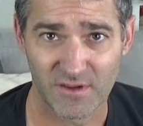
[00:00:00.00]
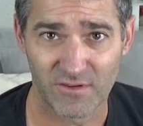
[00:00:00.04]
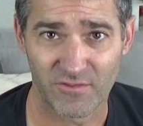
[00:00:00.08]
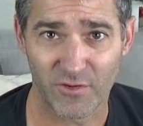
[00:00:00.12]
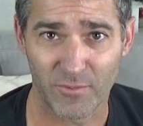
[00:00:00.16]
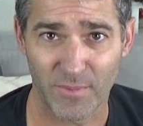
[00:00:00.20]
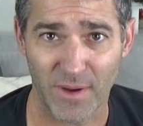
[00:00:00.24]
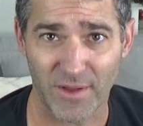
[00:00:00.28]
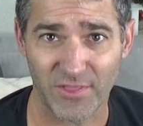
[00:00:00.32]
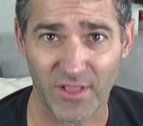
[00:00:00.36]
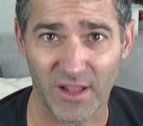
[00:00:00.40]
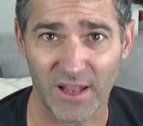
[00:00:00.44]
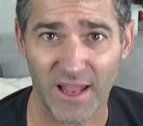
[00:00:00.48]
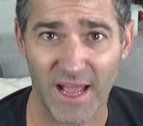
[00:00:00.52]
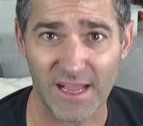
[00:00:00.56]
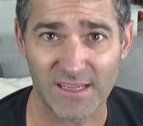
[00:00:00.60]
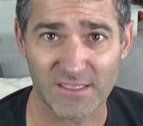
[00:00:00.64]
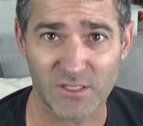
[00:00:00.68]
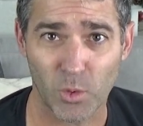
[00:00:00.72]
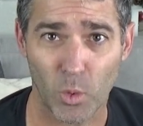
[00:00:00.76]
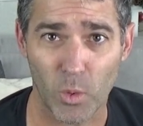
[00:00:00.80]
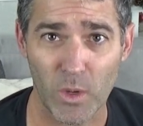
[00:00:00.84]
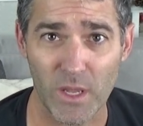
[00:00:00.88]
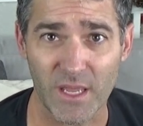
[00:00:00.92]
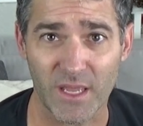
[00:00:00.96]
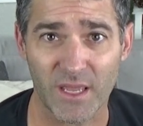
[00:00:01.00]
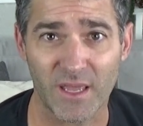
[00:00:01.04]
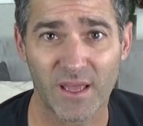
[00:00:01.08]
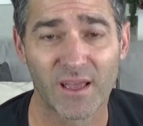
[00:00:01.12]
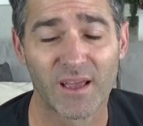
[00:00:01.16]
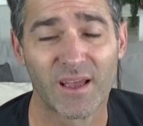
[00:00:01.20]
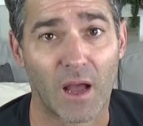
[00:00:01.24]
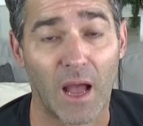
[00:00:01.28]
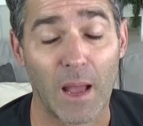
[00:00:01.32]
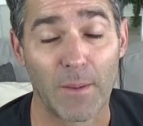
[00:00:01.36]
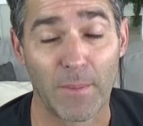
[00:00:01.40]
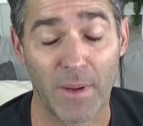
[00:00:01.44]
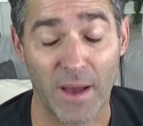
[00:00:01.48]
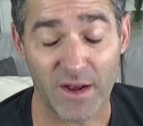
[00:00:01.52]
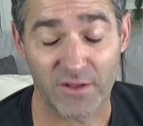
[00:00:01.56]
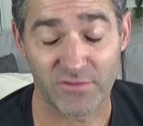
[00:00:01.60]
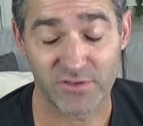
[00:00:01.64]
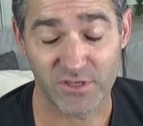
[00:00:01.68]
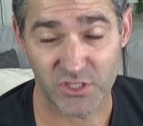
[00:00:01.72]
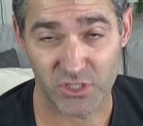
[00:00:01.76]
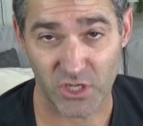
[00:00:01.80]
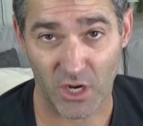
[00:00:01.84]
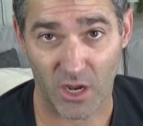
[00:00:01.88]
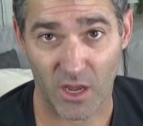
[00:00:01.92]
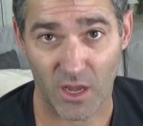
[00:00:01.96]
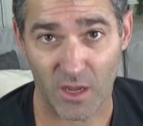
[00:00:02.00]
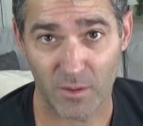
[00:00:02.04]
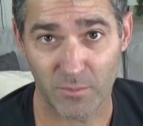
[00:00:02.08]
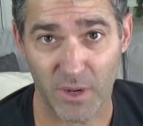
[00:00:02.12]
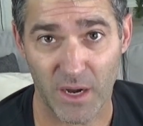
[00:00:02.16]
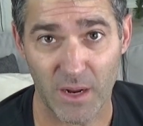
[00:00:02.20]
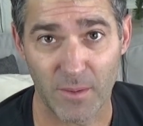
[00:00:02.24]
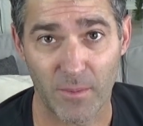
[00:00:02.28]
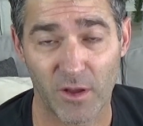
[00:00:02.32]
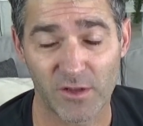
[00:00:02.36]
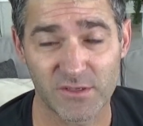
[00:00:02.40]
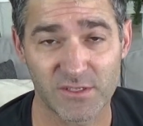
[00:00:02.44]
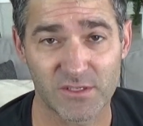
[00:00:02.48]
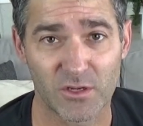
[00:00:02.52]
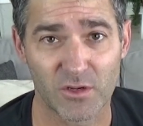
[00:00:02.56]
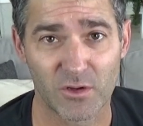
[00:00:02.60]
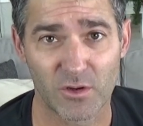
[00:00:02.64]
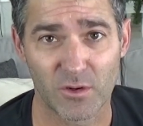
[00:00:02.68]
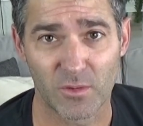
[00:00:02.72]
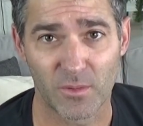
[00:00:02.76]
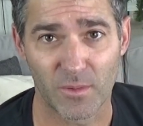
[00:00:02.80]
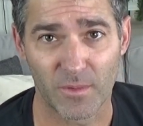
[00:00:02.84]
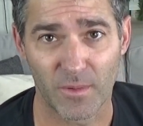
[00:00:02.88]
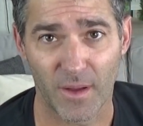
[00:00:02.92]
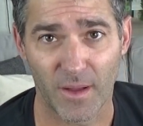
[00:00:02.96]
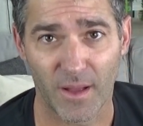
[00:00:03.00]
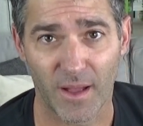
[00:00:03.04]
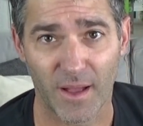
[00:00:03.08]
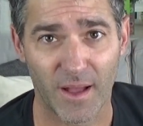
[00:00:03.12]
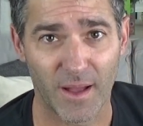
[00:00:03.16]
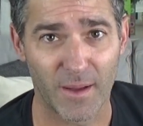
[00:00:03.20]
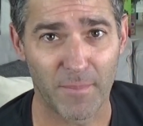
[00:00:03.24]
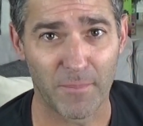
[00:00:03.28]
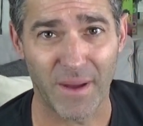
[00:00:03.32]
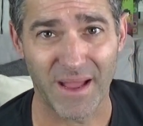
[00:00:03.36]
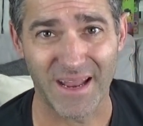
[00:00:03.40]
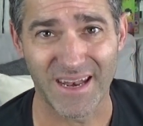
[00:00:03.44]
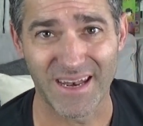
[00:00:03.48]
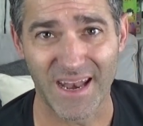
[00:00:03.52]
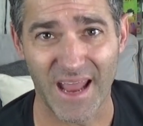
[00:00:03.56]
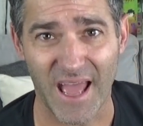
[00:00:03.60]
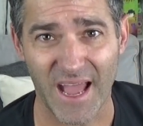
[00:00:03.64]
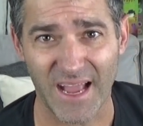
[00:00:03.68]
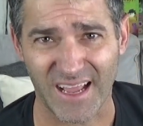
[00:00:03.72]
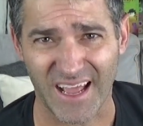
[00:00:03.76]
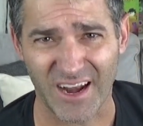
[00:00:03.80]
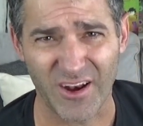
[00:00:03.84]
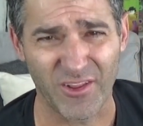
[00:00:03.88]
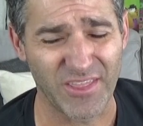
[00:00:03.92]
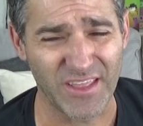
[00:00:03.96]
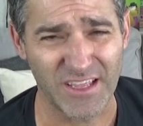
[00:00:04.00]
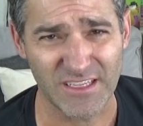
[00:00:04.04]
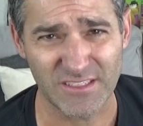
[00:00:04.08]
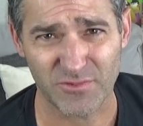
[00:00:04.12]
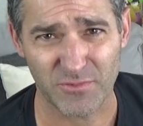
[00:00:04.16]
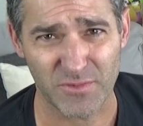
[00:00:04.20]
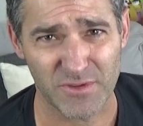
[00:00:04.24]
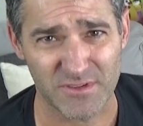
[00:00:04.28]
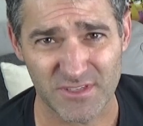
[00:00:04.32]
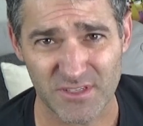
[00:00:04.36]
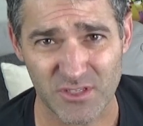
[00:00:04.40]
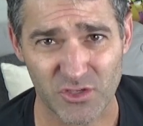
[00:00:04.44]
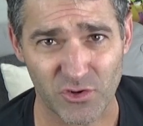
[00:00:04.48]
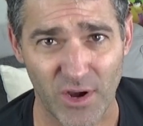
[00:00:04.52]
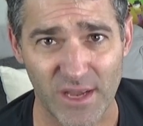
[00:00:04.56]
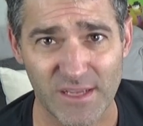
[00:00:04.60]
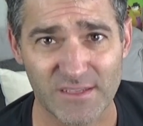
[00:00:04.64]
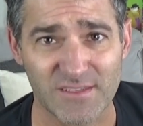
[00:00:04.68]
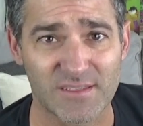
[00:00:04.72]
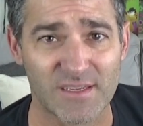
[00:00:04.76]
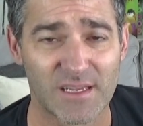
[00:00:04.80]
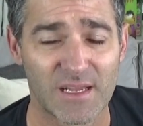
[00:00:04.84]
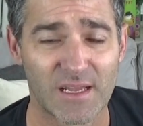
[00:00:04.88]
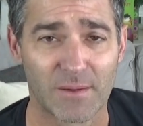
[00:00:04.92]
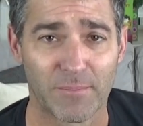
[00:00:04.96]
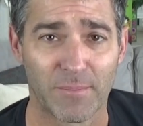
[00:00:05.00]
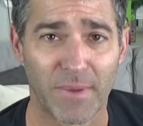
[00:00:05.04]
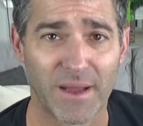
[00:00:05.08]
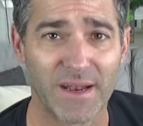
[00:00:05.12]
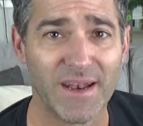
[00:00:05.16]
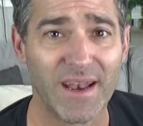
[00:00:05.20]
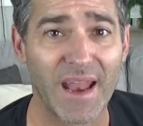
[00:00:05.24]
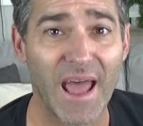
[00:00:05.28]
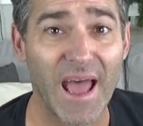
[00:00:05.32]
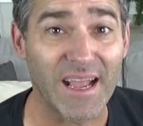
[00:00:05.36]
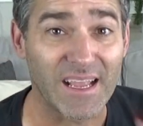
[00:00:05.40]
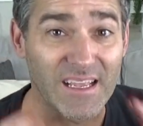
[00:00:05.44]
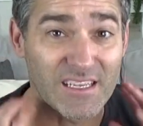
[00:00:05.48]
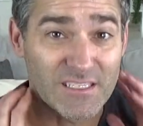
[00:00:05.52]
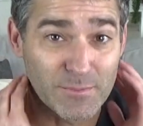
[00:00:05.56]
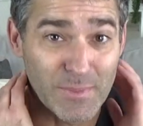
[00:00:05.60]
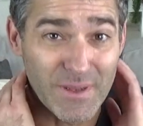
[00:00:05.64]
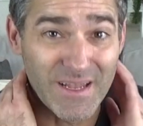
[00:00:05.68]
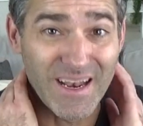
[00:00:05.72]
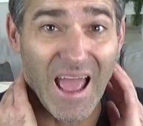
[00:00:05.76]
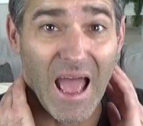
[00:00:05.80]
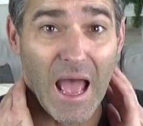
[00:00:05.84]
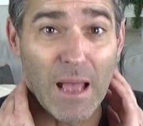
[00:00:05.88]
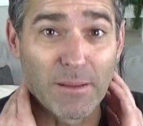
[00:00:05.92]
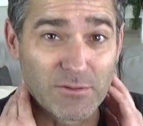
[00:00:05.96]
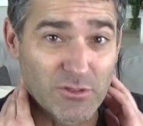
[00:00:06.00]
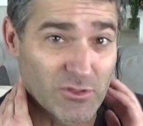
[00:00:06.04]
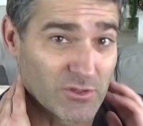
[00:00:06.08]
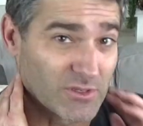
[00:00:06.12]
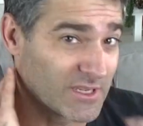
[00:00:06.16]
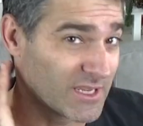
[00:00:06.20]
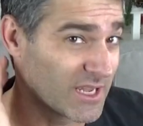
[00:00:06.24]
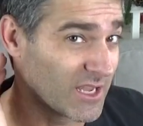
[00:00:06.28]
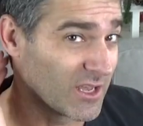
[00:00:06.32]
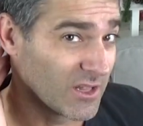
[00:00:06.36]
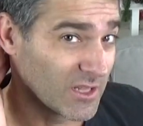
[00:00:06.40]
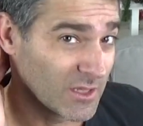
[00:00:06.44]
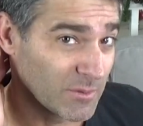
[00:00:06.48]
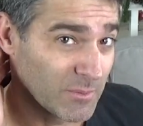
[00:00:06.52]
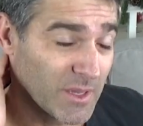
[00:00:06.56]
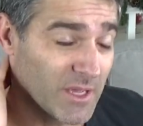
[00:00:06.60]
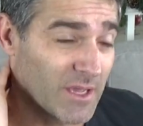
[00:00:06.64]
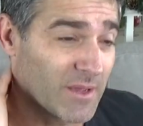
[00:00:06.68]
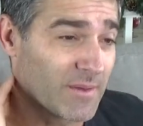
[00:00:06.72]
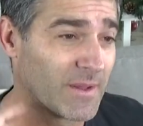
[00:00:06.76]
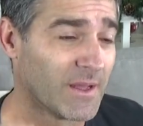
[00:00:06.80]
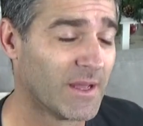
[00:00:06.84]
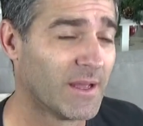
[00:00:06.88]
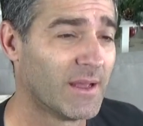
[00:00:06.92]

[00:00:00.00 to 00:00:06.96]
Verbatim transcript: for about the last week. I'm out of a job, but I'm also, Uh, my neck, I think it's from the stress, my neck has been absolutely killing me.